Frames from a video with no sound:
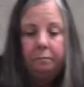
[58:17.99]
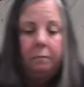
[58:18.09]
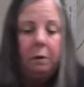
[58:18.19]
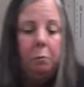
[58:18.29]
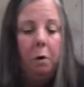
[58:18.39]

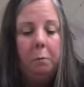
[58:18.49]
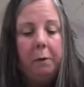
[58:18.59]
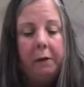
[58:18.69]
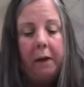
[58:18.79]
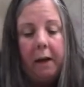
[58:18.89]
What
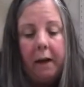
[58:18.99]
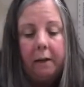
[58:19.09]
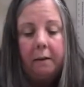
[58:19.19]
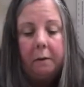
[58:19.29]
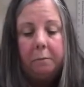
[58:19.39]
we're going to
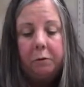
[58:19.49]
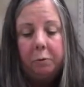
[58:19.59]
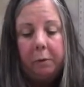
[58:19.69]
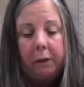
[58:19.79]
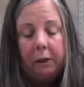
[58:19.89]
end up
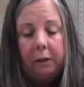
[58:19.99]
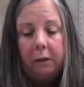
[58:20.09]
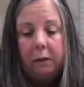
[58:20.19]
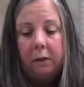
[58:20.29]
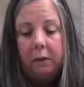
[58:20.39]
doing
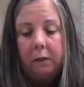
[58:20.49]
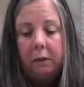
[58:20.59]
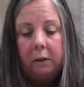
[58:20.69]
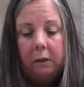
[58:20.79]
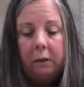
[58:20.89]

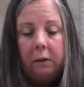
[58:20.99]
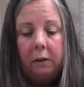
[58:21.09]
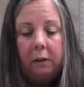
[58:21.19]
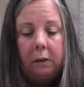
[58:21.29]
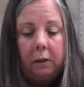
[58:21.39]

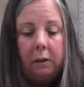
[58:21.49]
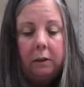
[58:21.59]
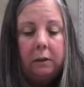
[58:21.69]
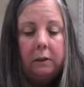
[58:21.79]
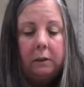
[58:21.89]

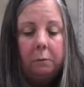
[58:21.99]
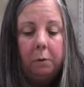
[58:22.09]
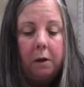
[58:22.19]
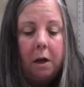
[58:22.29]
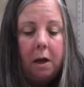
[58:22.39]
is
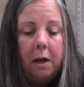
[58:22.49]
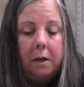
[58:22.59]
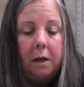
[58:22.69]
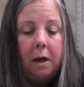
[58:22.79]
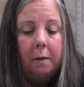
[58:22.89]
we're going to
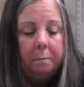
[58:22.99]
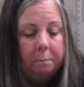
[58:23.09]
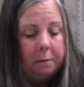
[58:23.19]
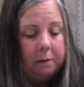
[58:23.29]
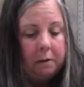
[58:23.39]
end up
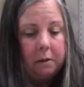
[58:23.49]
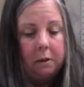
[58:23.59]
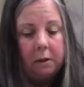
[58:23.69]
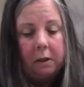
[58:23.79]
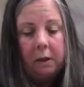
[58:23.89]

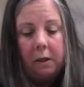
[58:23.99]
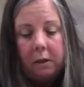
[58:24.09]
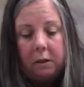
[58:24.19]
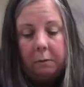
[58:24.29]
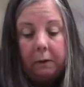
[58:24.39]

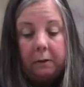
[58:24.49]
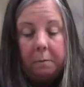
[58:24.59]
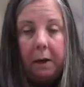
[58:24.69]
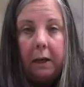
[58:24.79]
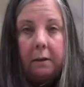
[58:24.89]
doing
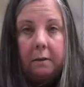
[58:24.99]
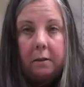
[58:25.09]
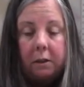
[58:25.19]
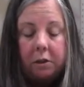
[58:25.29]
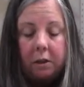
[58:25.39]
some hand
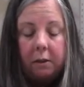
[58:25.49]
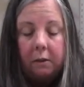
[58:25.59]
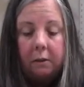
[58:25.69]
stitching.